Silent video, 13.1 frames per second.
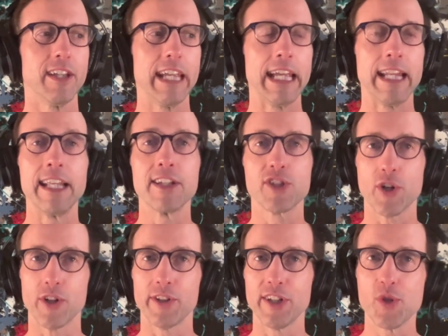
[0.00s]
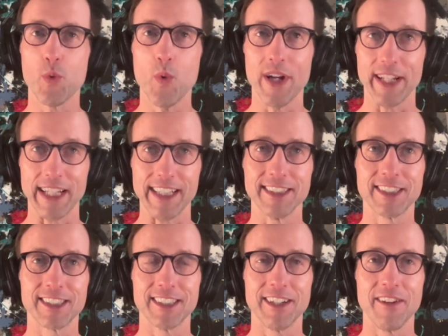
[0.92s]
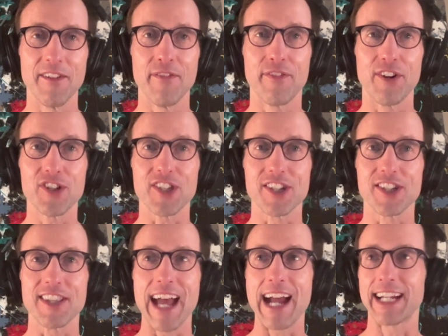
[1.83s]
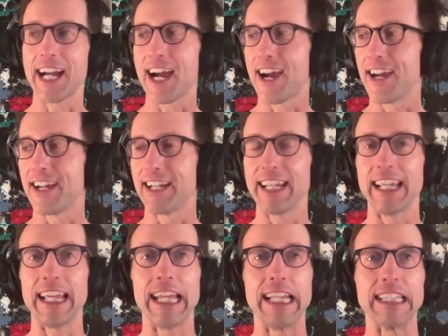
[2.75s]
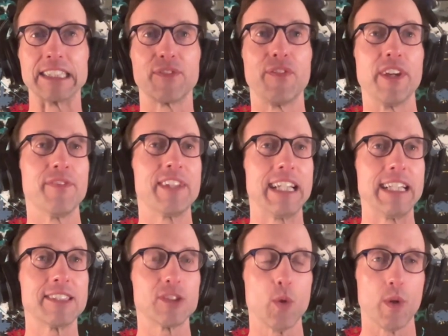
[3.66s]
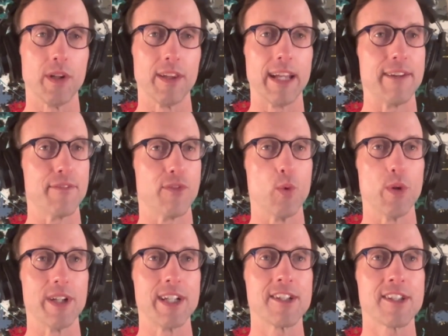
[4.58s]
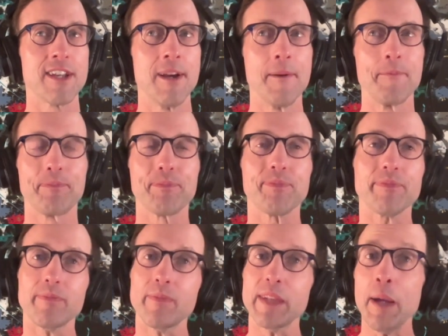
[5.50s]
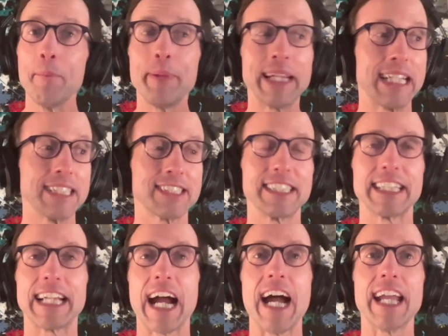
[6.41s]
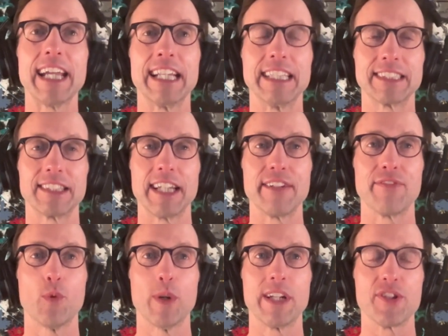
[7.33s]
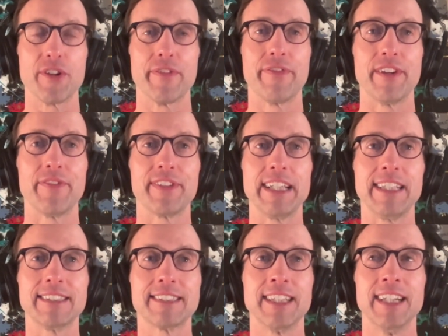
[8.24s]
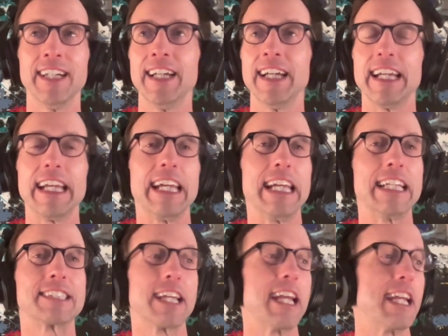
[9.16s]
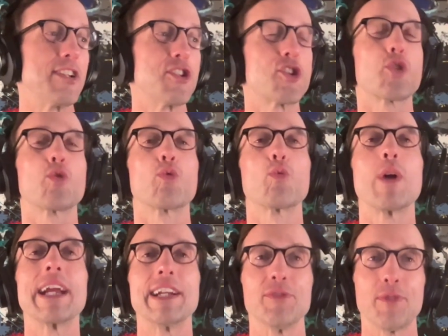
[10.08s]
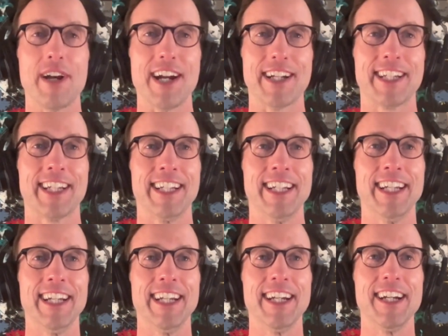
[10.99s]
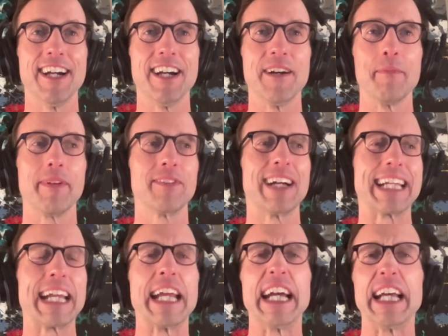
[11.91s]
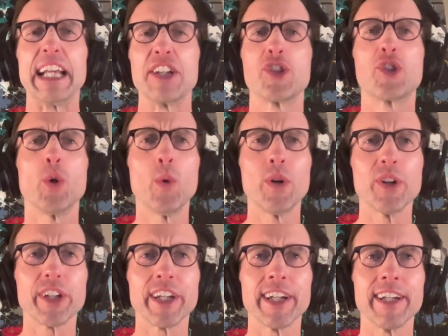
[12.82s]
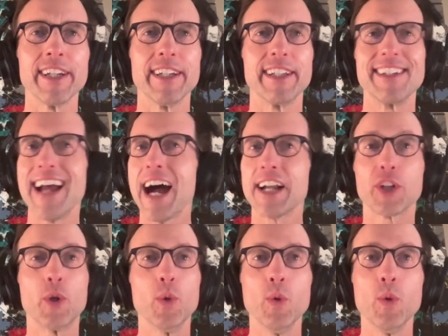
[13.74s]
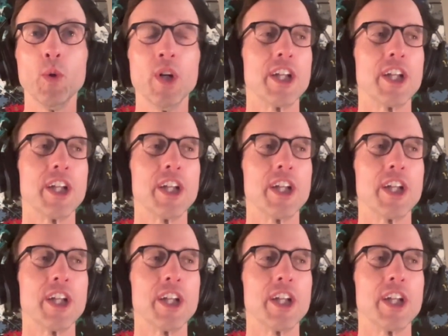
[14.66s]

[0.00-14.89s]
in his early 20s versus that guy in his 50s or late 40s because the guy in his late 40s or 50s is a train wreck. Um, like dork, not cool,